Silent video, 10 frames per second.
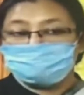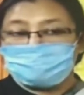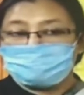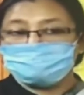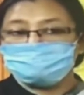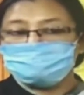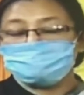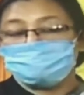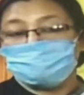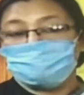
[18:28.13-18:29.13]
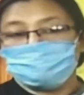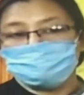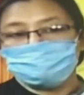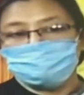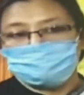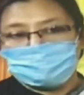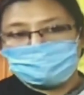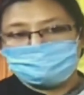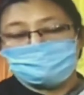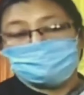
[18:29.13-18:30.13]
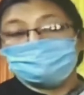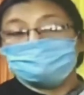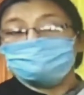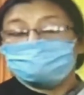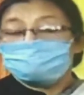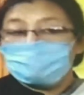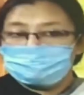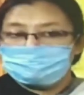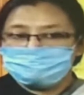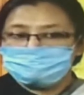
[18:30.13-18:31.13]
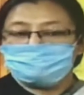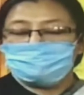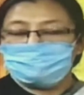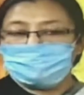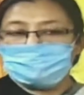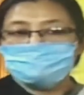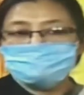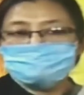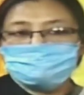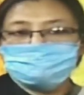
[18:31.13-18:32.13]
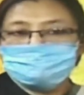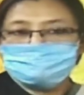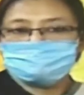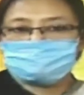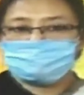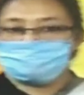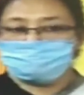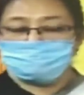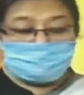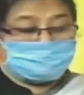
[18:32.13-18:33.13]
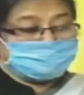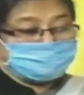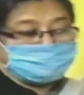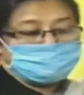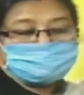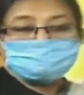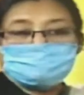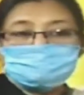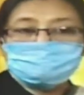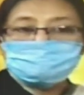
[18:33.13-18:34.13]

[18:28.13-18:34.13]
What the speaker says: Matter is what you write in the points and in the expression. So this may be